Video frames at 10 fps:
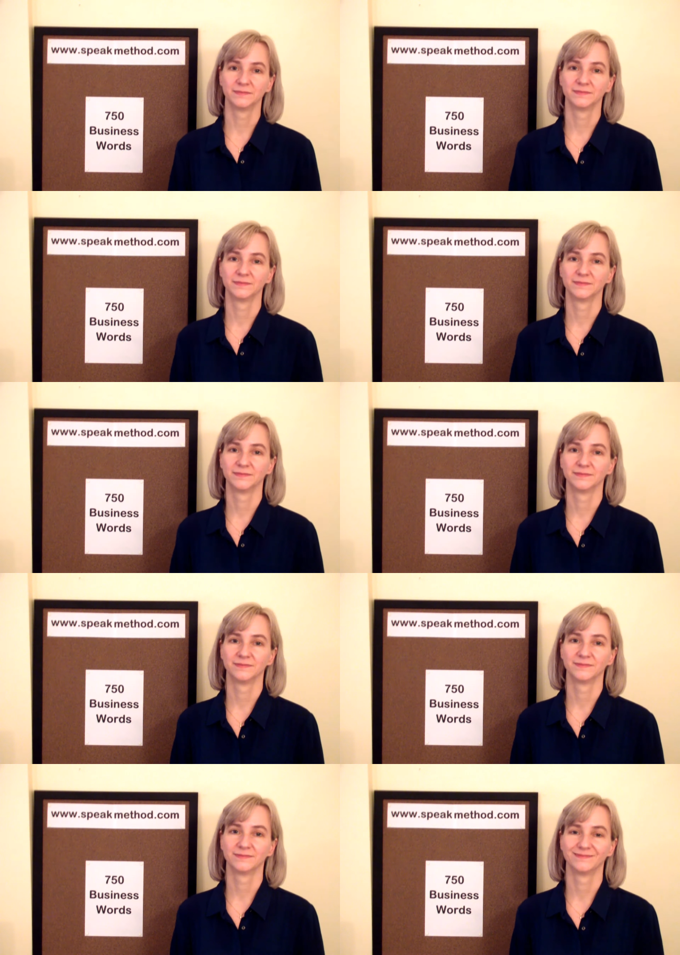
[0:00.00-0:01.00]

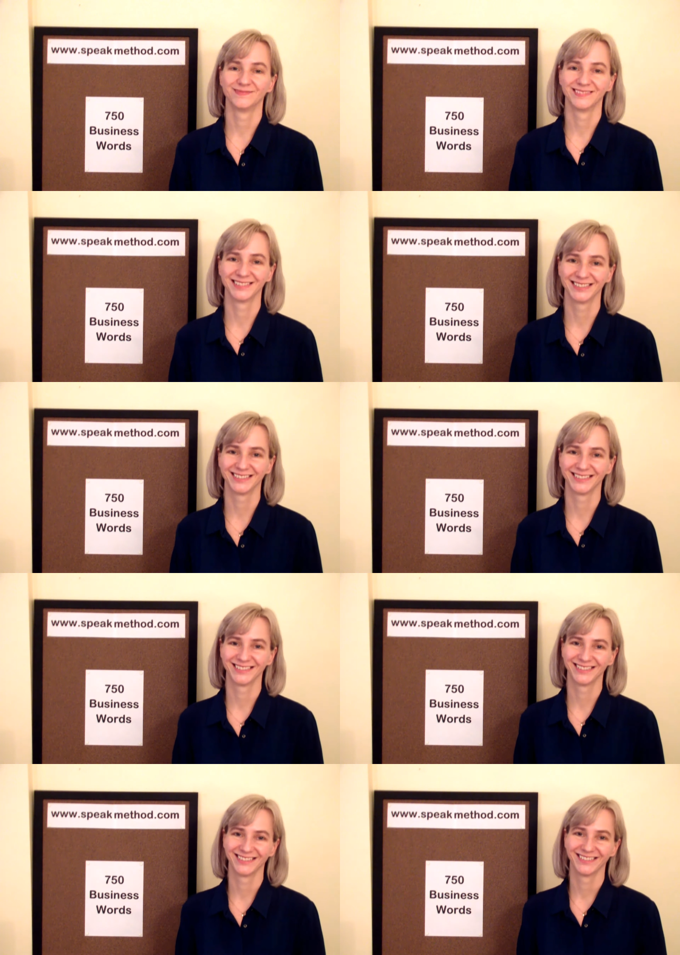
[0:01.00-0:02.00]

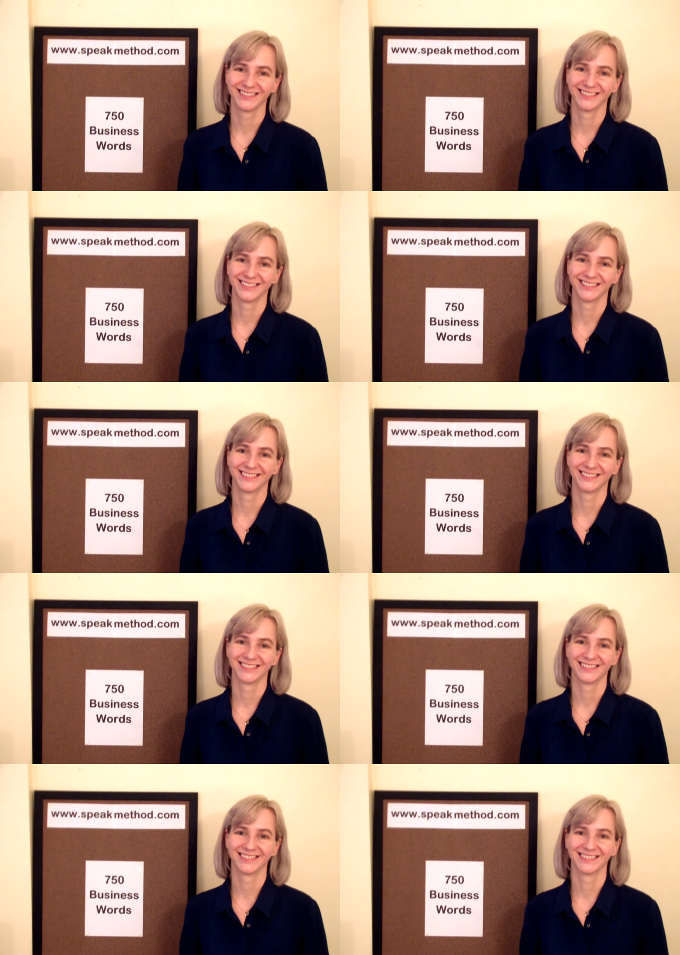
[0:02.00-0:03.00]

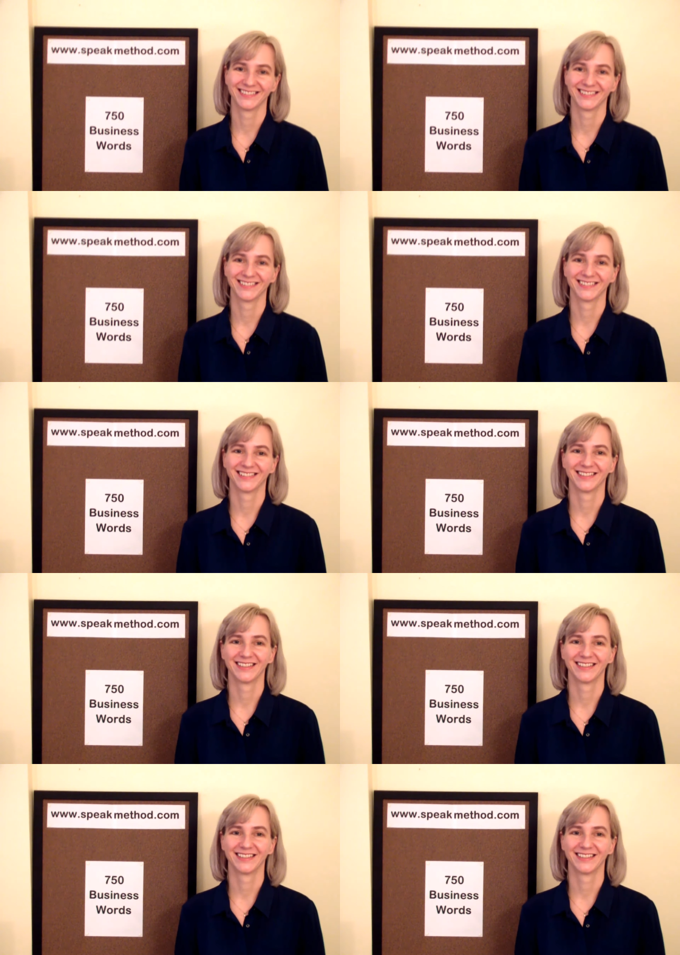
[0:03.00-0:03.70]
Nothing is said.